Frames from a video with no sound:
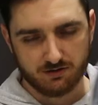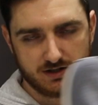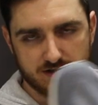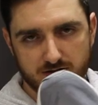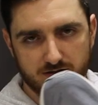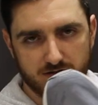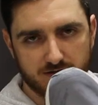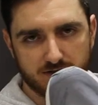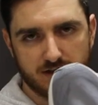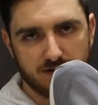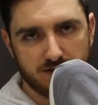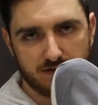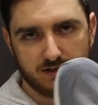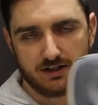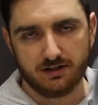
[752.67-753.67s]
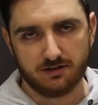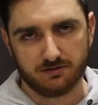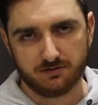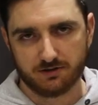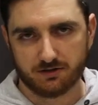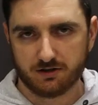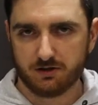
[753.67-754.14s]
Nice lockdown on the
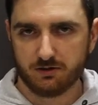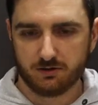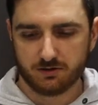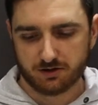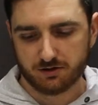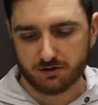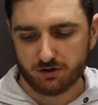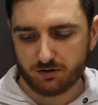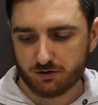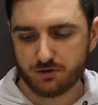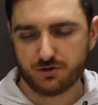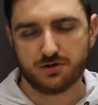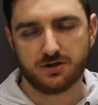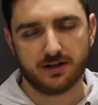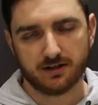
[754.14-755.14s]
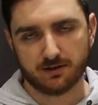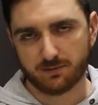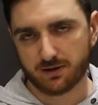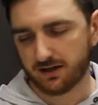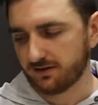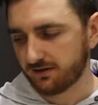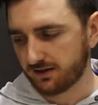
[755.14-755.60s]
heel, not a whole lot of cushioning
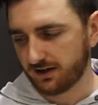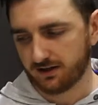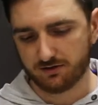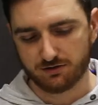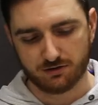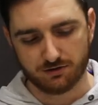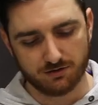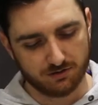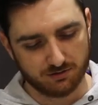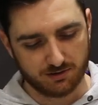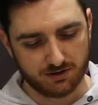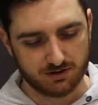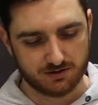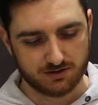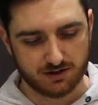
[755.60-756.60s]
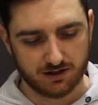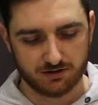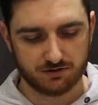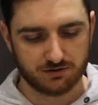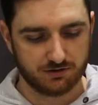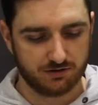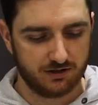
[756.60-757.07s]
compared to the other two that we just
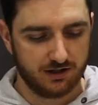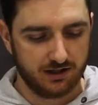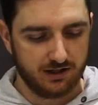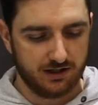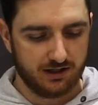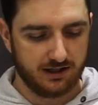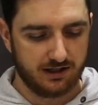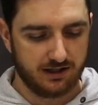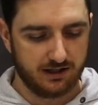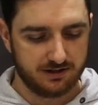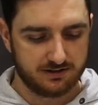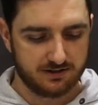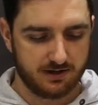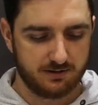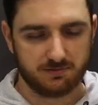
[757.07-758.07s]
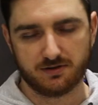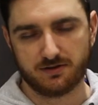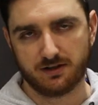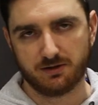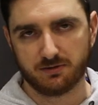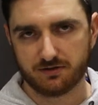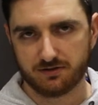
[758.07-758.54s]
touched on. Same
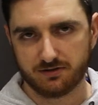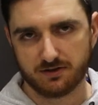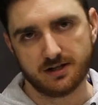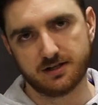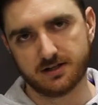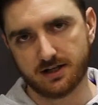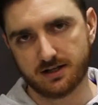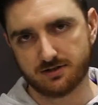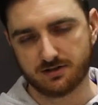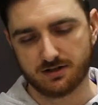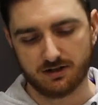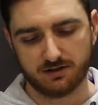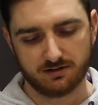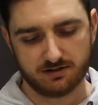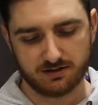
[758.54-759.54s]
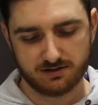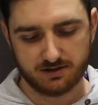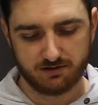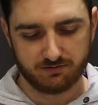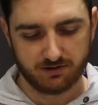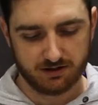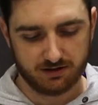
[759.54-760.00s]
thing with the detached tongue, it does
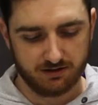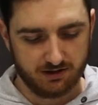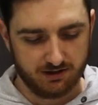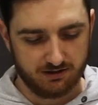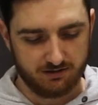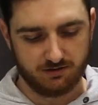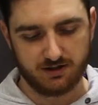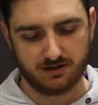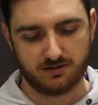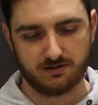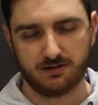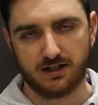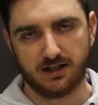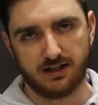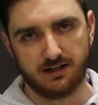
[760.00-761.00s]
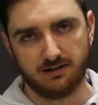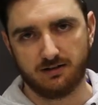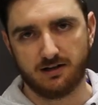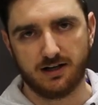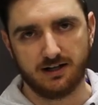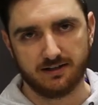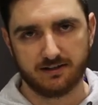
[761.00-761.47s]
have a nice
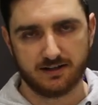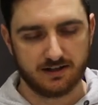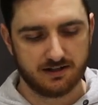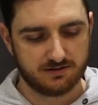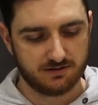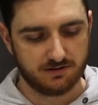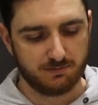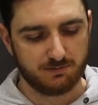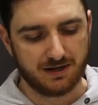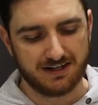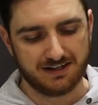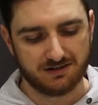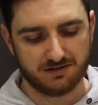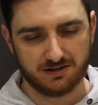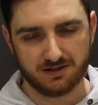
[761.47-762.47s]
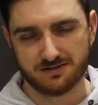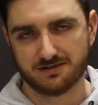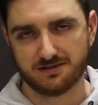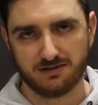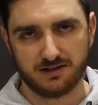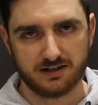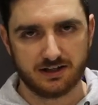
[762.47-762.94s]
eyelet there, so it may kind of
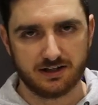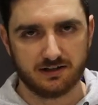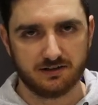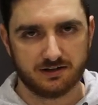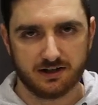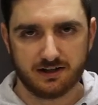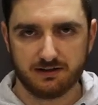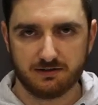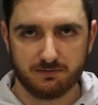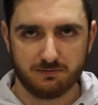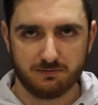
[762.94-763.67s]
slide down to that